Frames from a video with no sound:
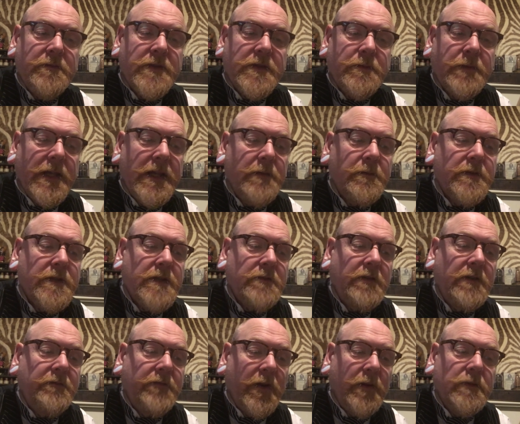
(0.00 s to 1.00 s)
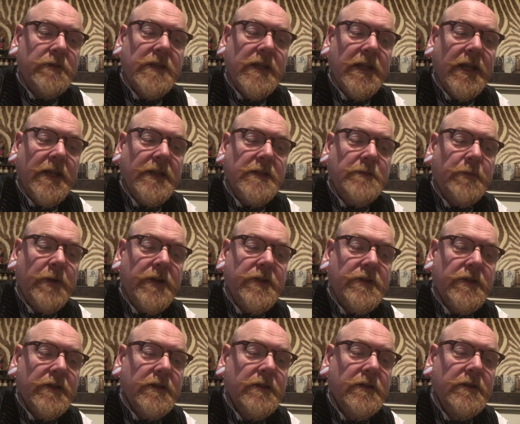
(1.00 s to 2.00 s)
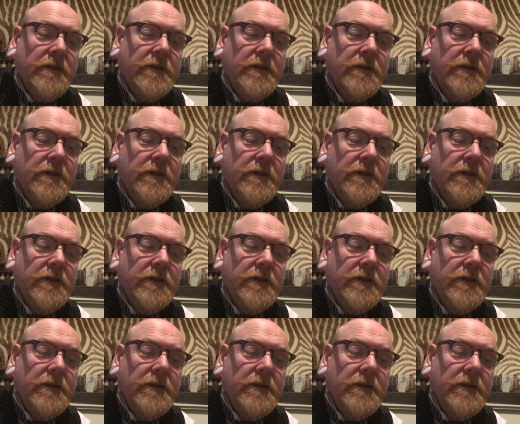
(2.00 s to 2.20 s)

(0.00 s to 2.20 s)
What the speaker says: suite was a revolting expression,